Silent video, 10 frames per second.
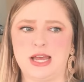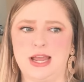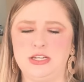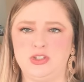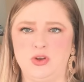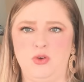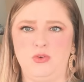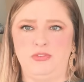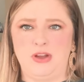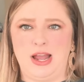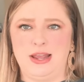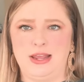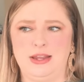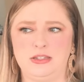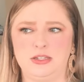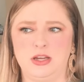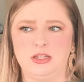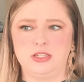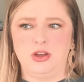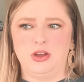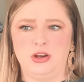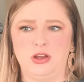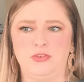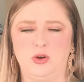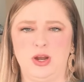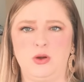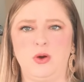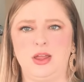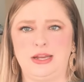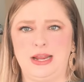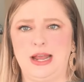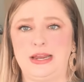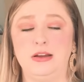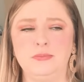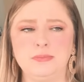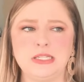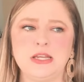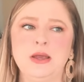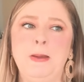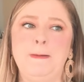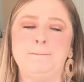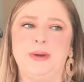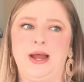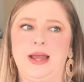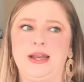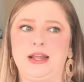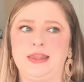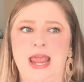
I don't find a ton of great quality items, but they